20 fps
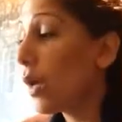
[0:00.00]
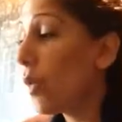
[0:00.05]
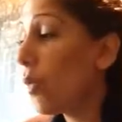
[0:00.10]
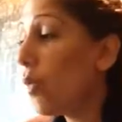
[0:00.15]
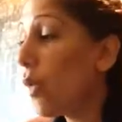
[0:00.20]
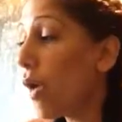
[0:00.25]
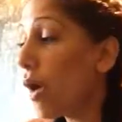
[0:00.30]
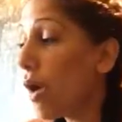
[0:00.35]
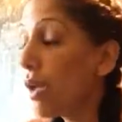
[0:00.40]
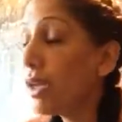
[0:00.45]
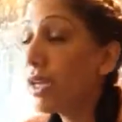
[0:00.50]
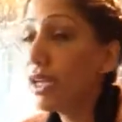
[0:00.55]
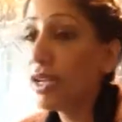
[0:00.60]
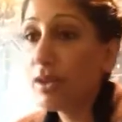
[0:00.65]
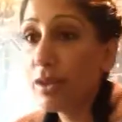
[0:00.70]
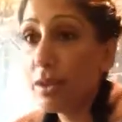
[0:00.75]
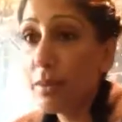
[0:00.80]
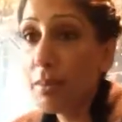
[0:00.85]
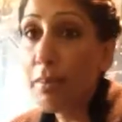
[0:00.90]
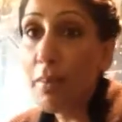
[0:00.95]
want
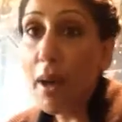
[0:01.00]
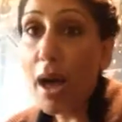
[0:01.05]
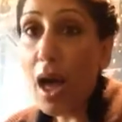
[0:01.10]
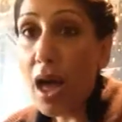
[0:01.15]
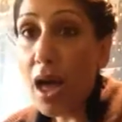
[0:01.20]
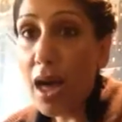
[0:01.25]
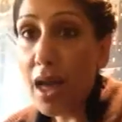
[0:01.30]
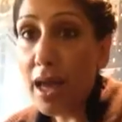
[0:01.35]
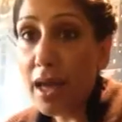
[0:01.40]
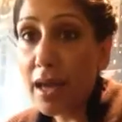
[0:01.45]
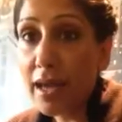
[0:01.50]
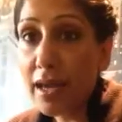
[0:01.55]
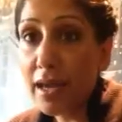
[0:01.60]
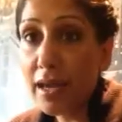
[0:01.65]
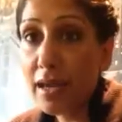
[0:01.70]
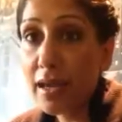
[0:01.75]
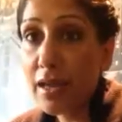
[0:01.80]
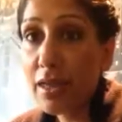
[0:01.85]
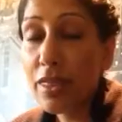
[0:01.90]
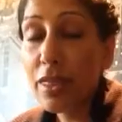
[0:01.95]
you to
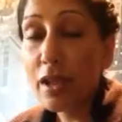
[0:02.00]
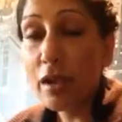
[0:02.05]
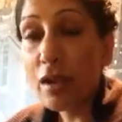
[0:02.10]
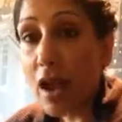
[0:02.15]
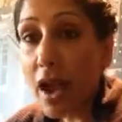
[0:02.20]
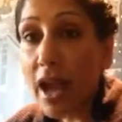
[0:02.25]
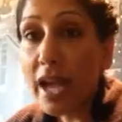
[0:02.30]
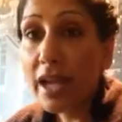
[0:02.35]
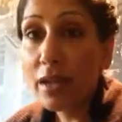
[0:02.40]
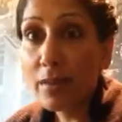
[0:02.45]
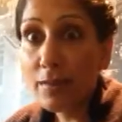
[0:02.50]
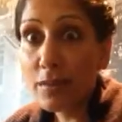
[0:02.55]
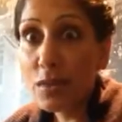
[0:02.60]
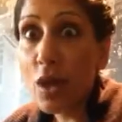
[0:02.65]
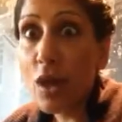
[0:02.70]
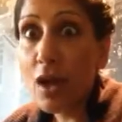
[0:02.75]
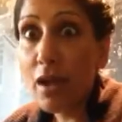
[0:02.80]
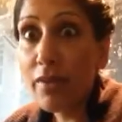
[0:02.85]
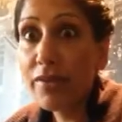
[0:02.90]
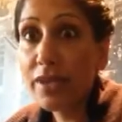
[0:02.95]
buy their items.
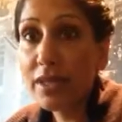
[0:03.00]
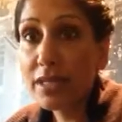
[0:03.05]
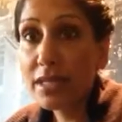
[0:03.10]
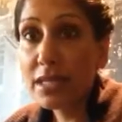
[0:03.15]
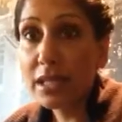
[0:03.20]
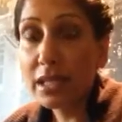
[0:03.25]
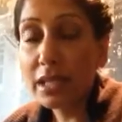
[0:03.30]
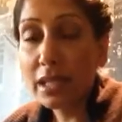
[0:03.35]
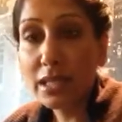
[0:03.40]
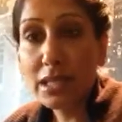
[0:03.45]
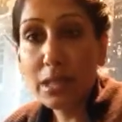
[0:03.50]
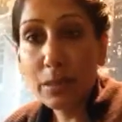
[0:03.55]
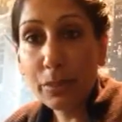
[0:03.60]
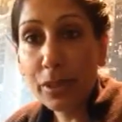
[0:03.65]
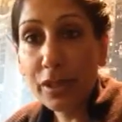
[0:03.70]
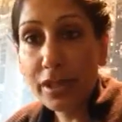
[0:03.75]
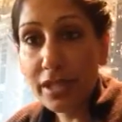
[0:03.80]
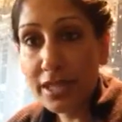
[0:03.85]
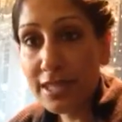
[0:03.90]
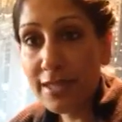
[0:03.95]
Obviously, it's a
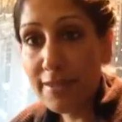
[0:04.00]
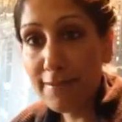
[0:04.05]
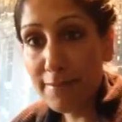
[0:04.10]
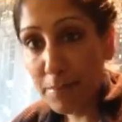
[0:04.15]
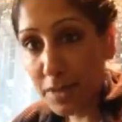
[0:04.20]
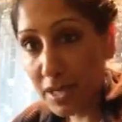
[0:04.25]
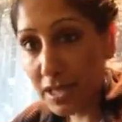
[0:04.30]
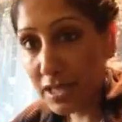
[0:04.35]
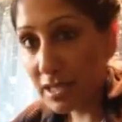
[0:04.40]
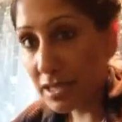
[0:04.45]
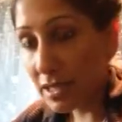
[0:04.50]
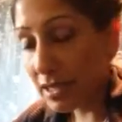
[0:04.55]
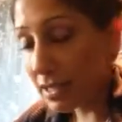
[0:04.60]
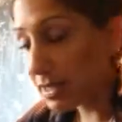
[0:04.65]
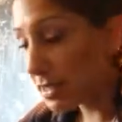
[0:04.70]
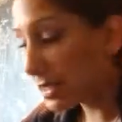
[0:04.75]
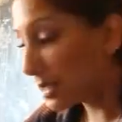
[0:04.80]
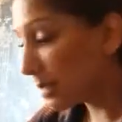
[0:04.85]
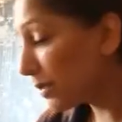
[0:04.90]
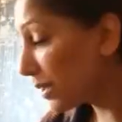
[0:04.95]
place of
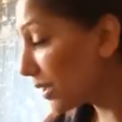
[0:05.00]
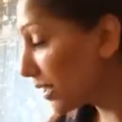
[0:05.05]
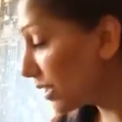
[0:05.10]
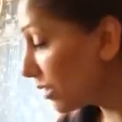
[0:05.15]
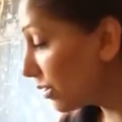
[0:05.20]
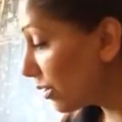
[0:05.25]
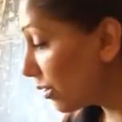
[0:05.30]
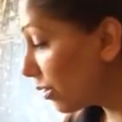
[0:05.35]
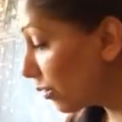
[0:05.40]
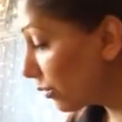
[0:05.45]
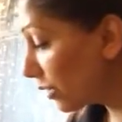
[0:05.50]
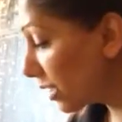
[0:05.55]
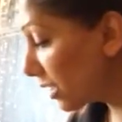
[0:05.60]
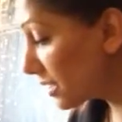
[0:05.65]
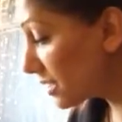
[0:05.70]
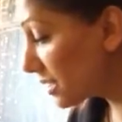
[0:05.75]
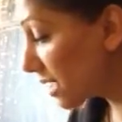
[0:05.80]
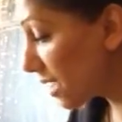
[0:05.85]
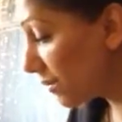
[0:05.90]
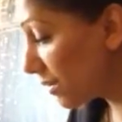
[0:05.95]
business. But you know,
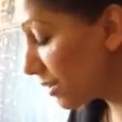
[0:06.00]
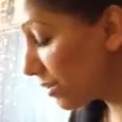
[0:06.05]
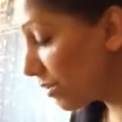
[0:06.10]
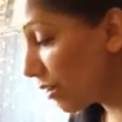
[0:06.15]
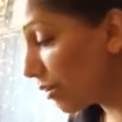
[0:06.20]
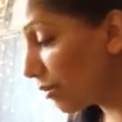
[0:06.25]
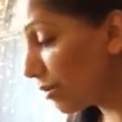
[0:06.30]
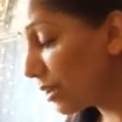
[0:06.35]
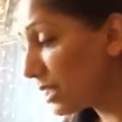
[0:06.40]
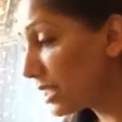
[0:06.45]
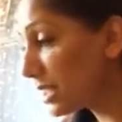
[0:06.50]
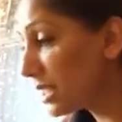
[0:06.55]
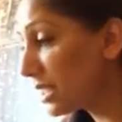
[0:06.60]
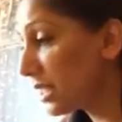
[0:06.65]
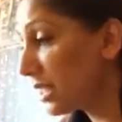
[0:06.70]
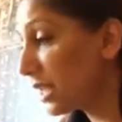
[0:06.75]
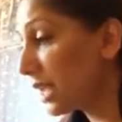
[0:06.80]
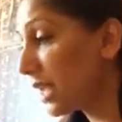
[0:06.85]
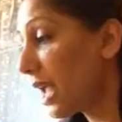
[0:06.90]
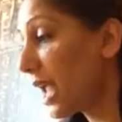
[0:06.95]
next time you go into
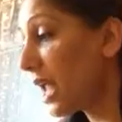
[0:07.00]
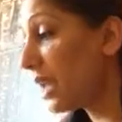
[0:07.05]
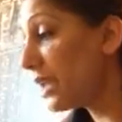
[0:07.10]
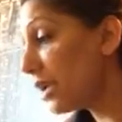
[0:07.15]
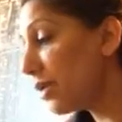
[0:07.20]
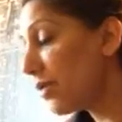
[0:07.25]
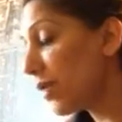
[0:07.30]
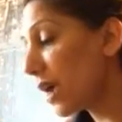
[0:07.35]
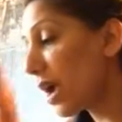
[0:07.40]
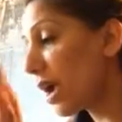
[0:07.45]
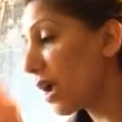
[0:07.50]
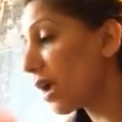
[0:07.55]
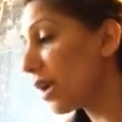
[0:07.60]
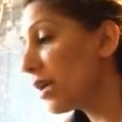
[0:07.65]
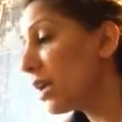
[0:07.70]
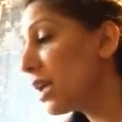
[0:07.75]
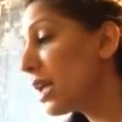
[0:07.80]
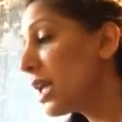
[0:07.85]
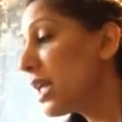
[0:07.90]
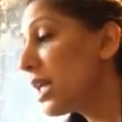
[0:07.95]

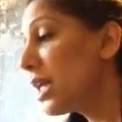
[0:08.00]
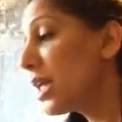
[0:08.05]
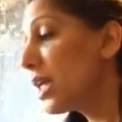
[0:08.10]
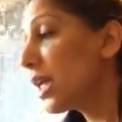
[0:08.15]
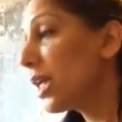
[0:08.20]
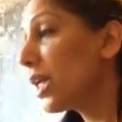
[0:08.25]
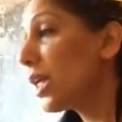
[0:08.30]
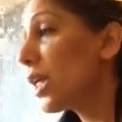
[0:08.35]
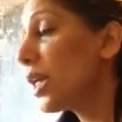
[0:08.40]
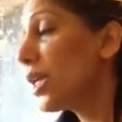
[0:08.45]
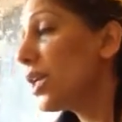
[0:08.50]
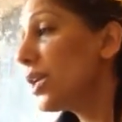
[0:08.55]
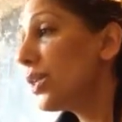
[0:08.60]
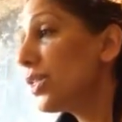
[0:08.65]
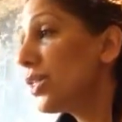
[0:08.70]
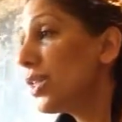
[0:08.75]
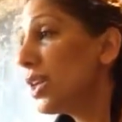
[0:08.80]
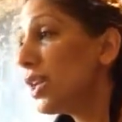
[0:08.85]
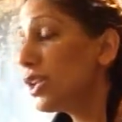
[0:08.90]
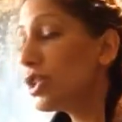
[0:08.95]
anywhere,
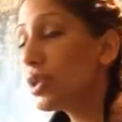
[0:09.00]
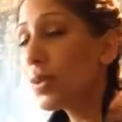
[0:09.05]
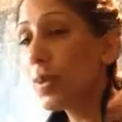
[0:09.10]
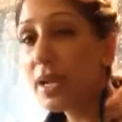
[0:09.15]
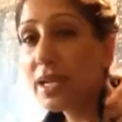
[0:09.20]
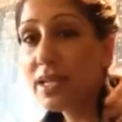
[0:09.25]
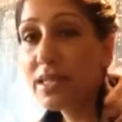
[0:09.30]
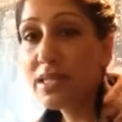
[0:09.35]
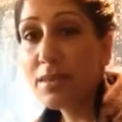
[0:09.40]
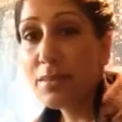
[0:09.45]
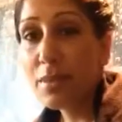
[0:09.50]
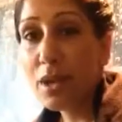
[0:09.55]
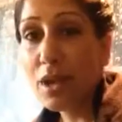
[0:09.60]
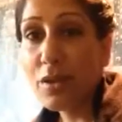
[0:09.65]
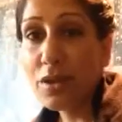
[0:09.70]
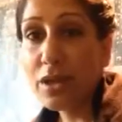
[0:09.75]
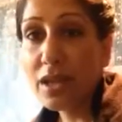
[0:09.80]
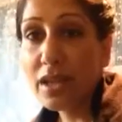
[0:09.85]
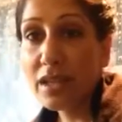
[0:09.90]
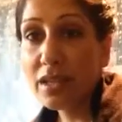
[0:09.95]
think twice
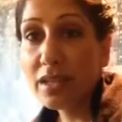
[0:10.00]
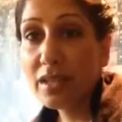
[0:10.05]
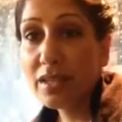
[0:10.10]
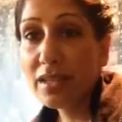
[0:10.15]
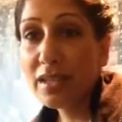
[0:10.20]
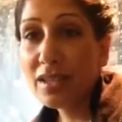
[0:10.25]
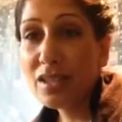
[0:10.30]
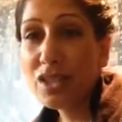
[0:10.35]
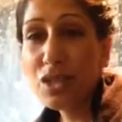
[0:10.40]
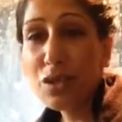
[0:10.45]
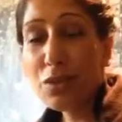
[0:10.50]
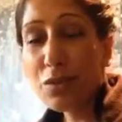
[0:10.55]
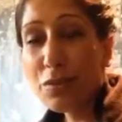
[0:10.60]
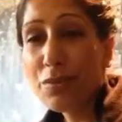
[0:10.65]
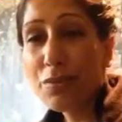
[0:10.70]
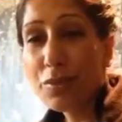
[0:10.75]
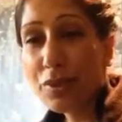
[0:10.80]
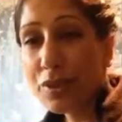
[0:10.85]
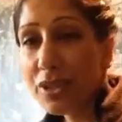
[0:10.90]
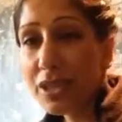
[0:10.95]
about it. Do you
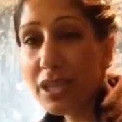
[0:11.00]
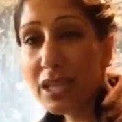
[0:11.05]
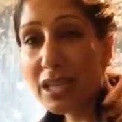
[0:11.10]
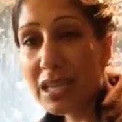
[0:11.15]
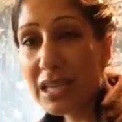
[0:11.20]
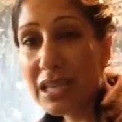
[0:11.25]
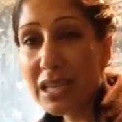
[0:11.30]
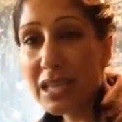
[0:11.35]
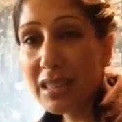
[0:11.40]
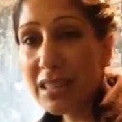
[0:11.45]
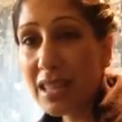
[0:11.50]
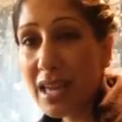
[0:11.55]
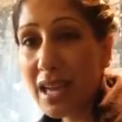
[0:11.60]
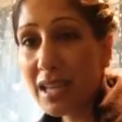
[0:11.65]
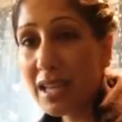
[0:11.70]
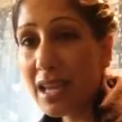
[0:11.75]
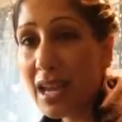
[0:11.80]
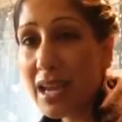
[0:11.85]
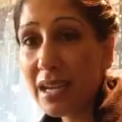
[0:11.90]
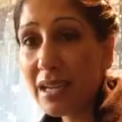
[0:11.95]
really need
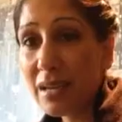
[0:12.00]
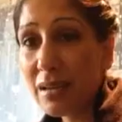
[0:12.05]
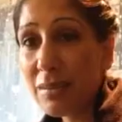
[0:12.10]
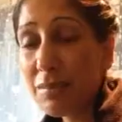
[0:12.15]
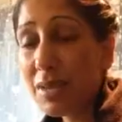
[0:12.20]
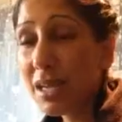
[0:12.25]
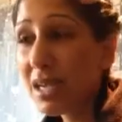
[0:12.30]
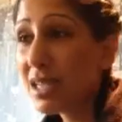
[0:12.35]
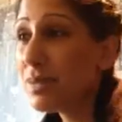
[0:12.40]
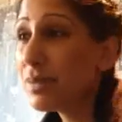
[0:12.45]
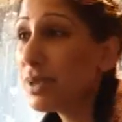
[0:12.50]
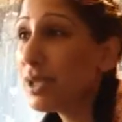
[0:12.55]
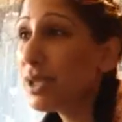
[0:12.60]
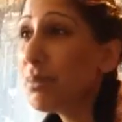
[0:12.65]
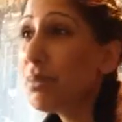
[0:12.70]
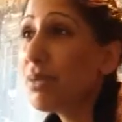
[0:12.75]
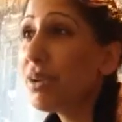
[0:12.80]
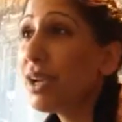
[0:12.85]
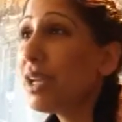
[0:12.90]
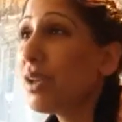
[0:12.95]
that item? Because when you
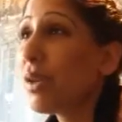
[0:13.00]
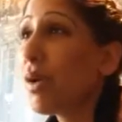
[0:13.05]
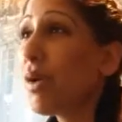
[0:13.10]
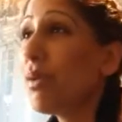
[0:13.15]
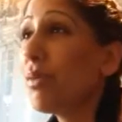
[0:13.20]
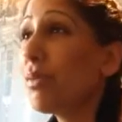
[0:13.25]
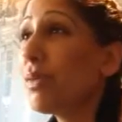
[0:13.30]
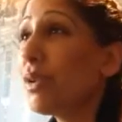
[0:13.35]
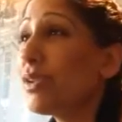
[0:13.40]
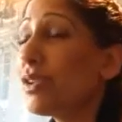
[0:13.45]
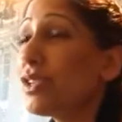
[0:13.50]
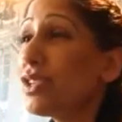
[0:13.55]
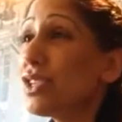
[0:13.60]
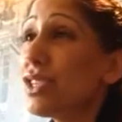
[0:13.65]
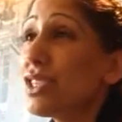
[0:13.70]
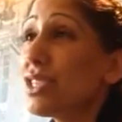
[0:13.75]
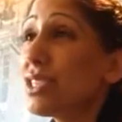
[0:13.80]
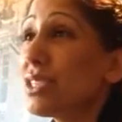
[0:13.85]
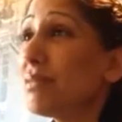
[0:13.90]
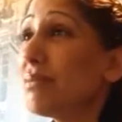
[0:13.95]
bring it home, you're
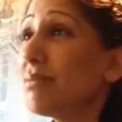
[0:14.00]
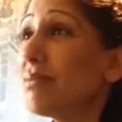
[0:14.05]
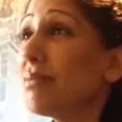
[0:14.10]
just,